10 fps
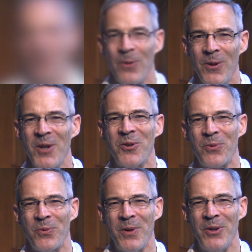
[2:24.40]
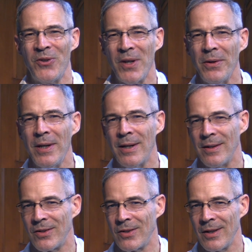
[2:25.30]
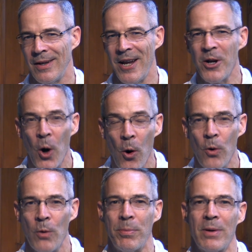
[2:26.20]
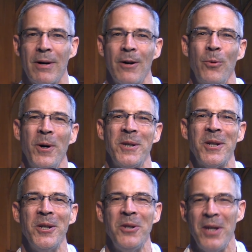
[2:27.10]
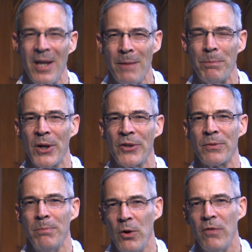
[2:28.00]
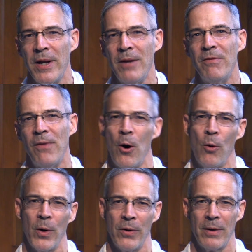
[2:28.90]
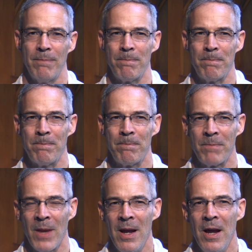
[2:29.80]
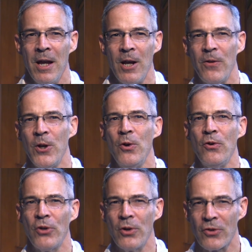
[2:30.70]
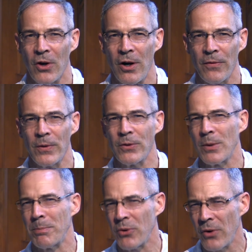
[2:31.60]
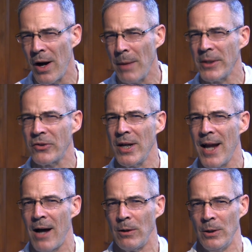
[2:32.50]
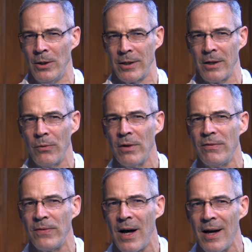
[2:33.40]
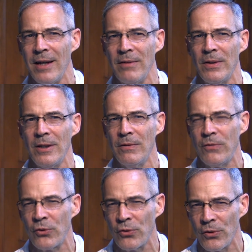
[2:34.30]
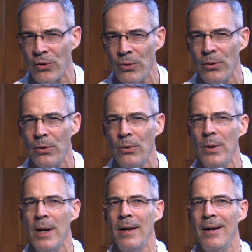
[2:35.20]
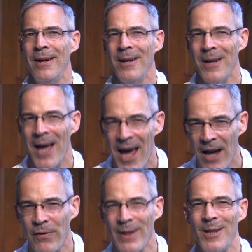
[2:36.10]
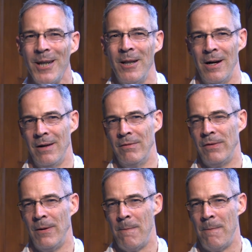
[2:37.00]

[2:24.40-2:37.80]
This resilience and hope are what can keep us moving forward. You know, the new church offers a promising outlook, a revival of true heavenly love.